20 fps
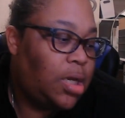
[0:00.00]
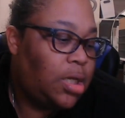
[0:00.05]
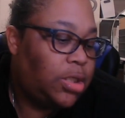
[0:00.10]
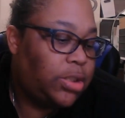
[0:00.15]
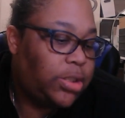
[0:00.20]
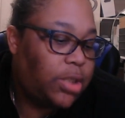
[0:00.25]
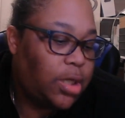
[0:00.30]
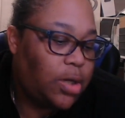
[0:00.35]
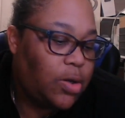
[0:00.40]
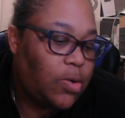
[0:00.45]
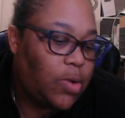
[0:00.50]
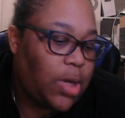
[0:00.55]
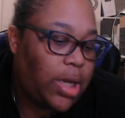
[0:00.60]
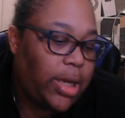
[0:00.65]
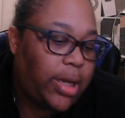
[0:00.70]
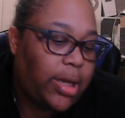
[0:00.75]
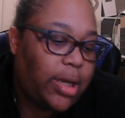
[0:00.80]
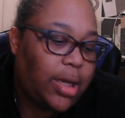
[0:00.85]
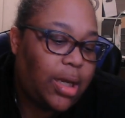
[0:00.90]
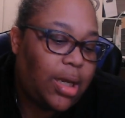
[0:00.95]
So
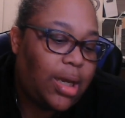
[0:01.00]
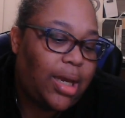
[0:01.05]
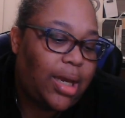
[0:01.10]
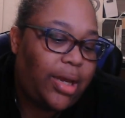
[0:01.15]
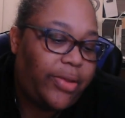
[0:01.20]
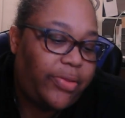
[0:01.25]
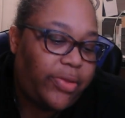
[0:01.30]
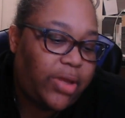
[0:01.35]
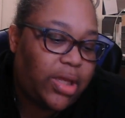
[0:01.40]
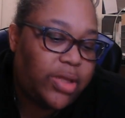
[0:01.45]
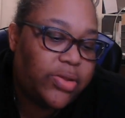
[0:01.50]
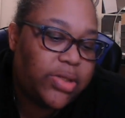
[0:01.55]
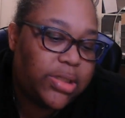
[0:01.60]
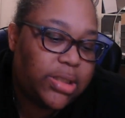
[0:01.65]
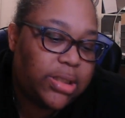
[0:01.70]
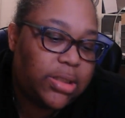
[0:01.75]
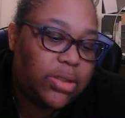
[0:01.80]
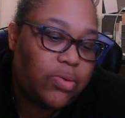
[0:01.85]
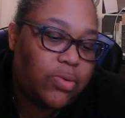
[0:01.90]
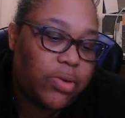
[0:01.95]
I think
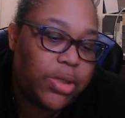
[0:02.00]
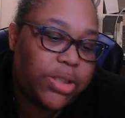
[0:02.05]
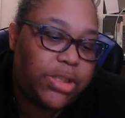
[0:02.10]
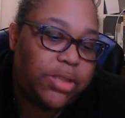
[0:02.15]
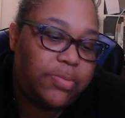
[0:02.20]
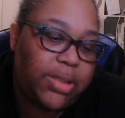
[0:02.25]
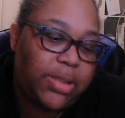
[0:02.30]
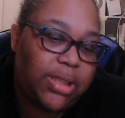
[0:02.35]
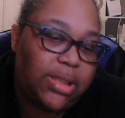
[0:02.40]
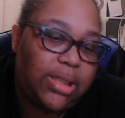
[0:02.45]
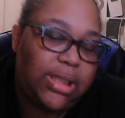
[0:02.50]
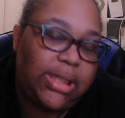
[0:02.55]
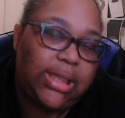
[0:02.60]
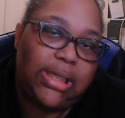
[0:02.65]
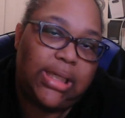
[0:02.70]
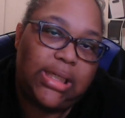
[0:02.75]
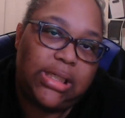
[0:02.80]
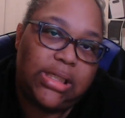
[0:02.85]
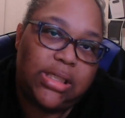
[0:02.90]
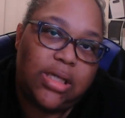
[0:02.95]
this is going to be the
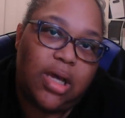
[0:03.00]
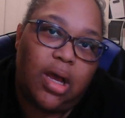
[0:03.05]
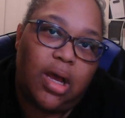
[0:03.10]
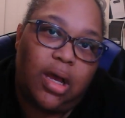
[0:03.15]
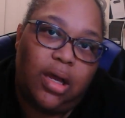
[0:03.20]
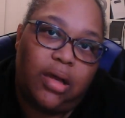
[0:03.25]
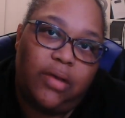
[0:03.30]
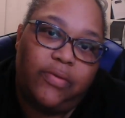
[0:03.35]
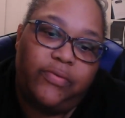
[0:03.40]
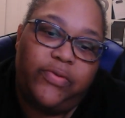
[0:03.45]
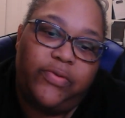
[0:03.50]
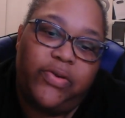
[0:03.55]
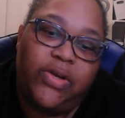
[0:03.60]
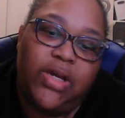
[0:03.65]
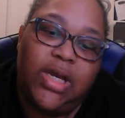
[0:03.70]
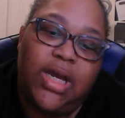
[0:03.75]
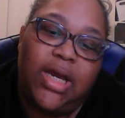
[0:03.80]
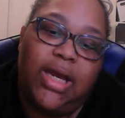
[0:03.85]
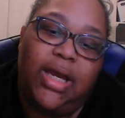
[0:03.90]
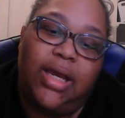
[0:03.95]
end of
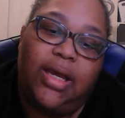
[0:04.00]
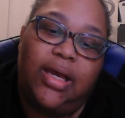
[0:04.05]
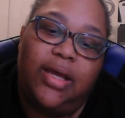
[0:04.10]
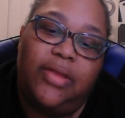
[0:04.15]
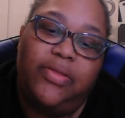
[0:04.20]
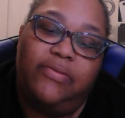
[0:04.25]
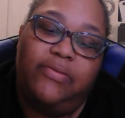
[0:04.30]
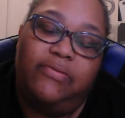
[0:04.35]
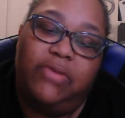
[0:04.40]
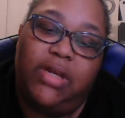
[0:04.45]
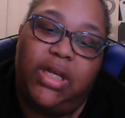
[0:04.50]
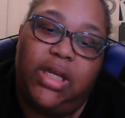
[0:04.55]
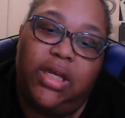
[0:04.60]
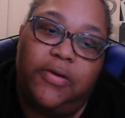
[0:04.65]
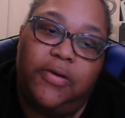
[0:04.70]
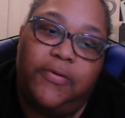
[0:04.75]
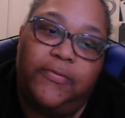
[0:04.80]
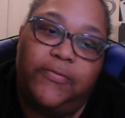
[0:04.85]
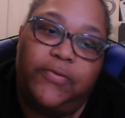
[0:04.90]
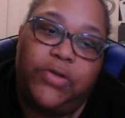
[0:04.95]
the
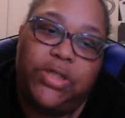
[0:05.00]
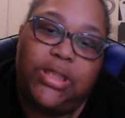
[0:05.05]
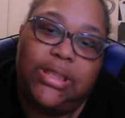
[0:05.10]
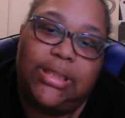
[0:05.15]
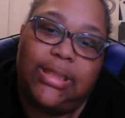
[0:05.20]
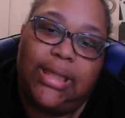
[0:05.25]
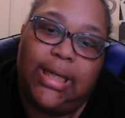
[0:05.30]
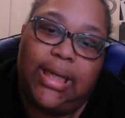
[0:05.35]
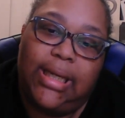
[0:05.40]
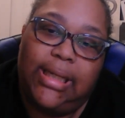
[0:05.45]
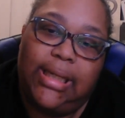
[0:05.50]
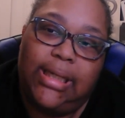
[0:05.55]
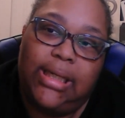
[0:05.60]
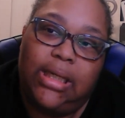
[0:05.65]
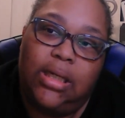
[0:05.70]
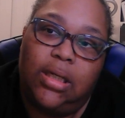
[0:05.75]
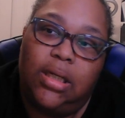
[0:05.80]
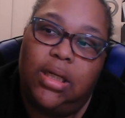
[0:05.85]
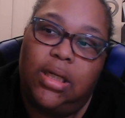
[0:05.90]
video for today.